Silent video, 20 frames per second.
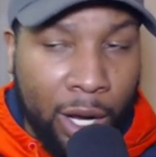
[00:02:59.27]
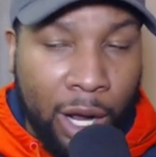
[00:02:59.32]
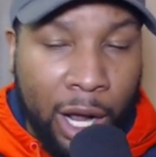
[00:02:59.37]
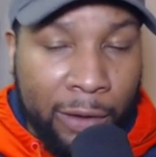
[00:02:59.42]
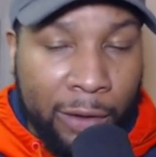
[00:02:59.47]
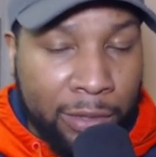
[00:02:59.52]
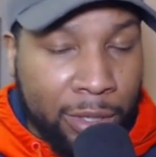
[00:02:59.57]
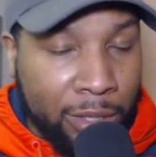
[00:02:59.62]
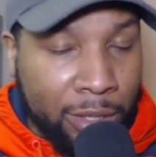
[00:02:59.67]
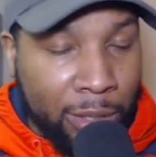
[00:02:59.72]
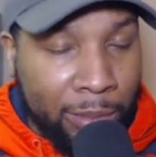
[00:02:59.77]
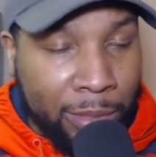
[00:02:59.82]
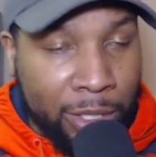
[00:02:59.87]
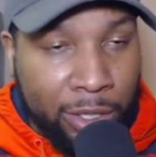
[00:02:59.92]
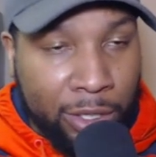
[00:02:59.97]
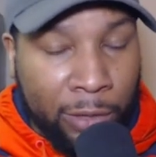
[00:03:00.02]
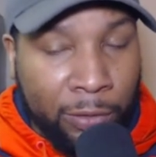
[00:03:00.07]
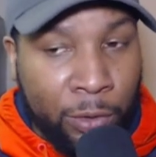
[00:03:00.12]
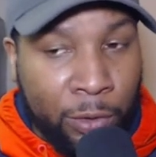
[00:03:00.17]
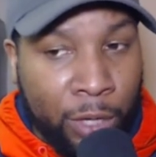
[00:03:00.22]
Obviously some of the
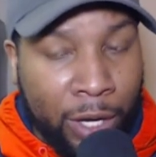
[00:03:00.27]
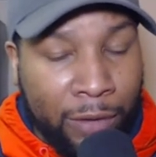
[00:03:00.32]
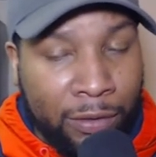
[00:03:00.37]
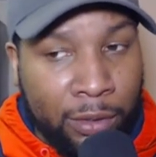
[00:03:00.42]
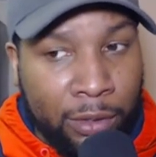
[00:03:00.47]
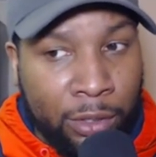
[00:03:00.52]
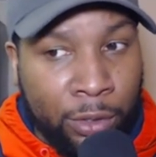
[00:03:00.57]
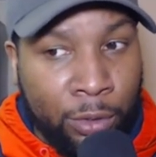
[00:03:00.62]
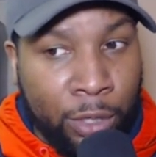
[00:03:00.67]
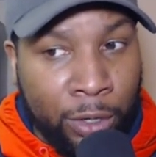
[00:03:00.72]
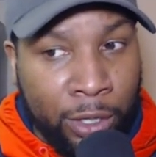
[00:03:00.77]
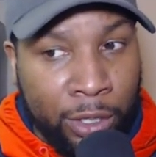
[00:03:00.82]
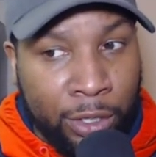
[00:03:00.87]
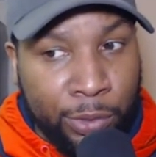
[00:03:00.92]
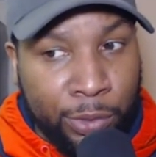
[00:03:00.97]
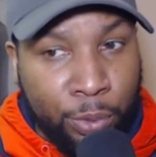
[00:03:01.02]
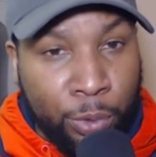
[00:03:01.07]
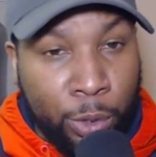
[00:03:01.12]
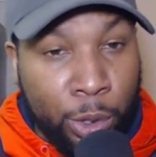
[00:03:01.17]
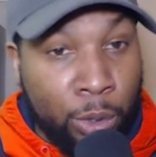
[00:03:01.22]
stuff you have you hear at
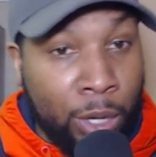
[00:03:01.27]
this point